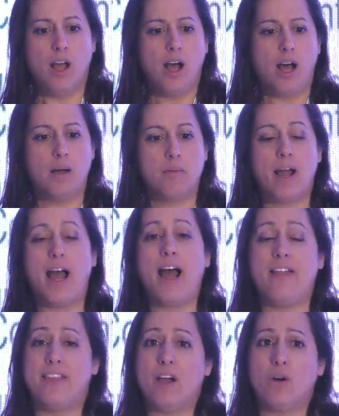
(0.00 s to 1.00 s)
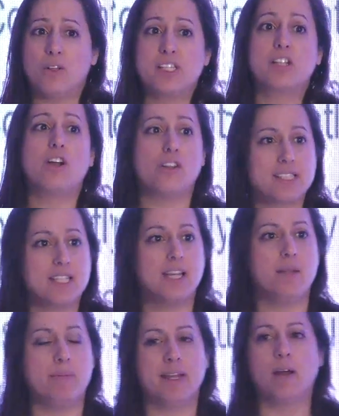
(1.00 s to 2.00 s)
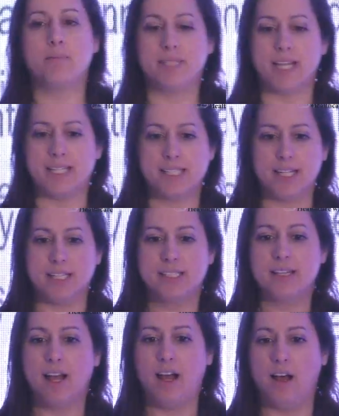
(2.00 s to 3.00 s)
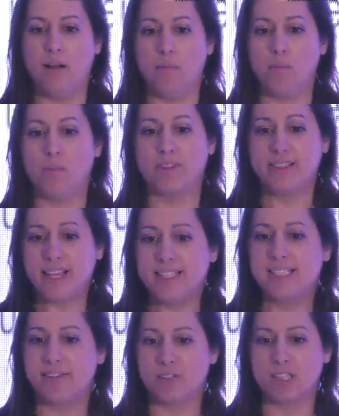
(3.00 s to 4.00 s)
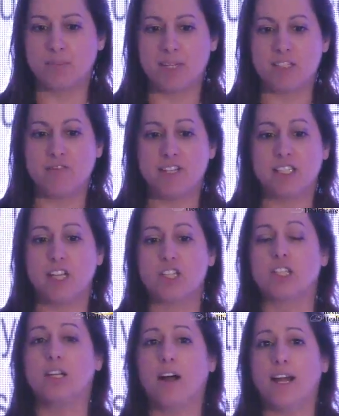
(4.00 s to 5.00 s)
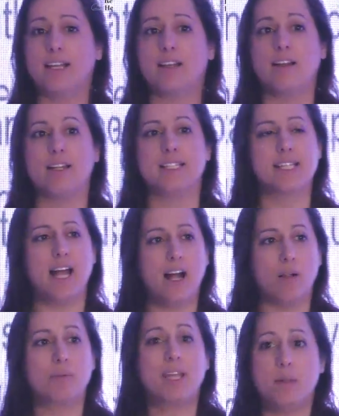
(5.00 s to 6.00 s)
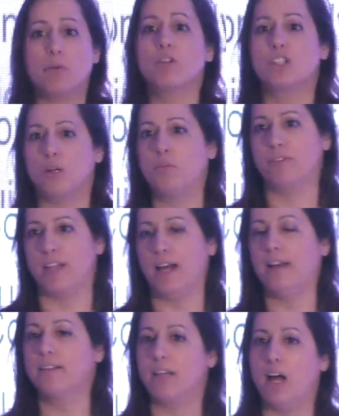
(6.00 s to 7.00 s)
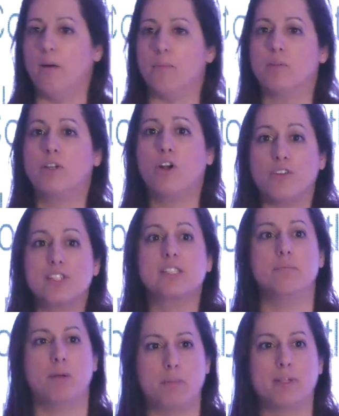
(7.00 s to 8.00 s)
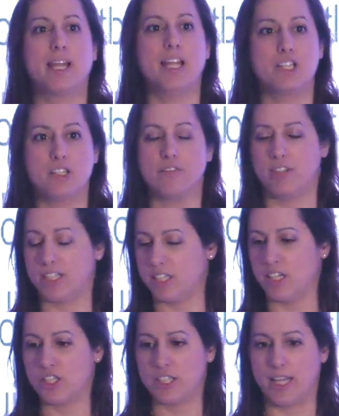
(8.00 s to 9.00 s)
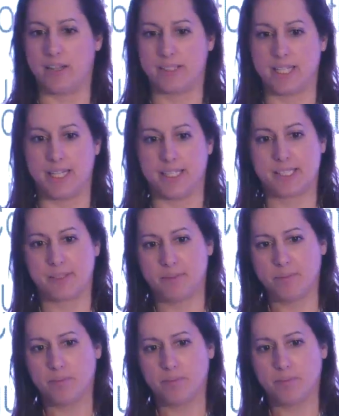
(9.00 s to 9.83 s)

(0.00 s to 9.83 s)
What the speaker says: And they're also constantly being updated with latest evidence-based research and guidelines to help keep on top of that constant publication of research nowadays.